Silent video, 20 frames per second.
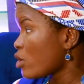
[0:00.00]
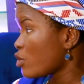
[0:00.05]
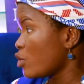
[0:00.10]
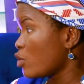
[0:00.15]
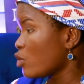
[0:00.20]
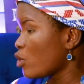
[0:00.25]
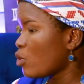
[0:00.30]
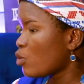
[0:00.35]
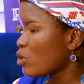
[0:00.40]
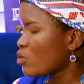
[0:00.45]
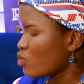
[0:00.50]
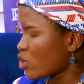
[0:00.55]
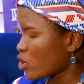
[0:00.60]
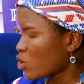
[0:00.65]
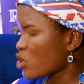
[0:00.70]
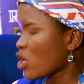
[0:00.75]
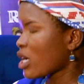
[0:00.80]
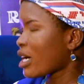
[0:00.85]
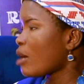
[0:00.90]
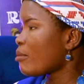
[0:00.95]
We
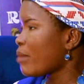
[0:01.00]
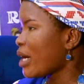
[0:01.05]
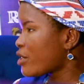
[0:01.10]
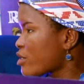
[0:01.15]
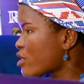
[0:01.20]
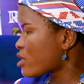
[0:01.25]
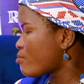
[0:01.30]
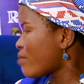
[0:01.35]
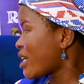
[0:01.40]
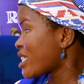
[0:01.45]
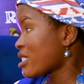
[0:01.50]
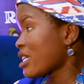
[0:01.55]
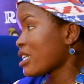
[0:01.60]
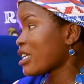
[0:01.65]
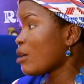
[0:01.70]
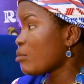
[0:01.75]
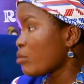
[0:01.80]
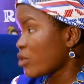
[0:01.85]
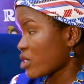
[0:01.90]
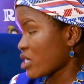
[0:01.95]
talk about
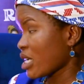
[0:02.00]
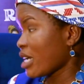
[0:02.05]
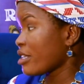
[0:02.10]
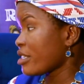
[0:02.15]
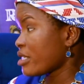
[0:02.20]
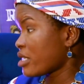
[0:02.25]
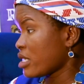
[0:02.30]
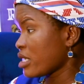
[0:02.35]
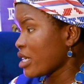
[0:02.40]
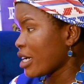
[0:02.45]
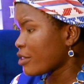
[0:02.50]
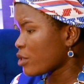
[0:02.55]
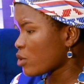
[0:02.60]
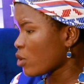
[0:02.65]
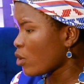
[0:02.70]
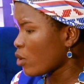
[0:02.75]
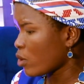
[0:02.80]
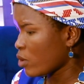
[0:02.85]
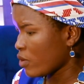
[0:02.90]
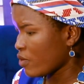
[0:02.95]
maternal mortality and
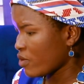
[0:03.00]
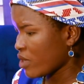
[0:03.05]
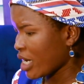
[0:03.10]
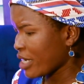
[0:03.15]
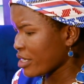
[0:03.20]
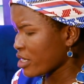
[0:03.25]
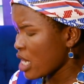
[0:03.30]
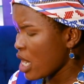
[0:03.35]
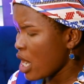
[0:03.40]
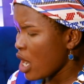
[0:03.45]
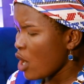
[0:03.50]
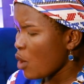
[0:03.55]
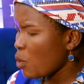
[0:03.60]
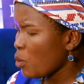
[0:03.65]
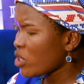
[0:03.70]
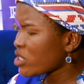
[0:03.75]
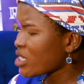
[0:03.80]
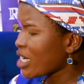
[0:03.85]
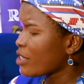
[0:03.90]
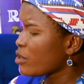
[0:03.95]
all of that.
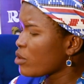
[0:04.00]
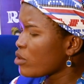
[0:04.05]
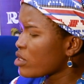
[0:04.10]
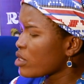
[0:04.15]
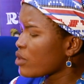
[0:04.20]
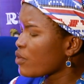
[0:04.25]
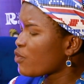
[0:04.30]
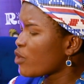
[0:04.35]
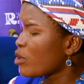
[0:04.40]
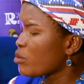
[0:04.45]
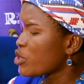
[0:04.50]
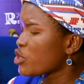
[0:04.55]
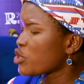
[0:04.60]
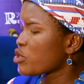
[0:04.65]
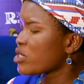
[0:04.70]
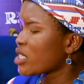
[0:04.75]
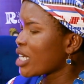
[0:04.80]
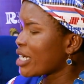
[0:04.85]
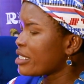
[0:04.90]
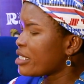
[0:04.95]
What are those
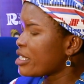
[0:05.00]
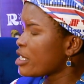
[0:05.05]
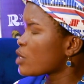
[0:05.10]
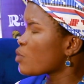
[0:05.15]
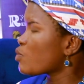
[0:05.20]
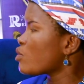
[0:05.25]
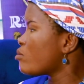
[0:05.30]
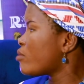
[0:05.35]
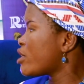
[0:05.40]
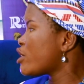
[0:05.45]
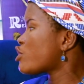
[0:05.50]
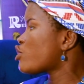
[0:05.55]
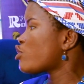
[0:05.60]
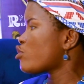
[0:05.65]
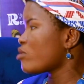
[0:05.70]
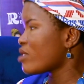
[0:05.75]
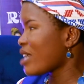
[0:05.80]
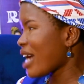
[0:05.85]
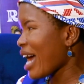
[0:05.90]
information that these women should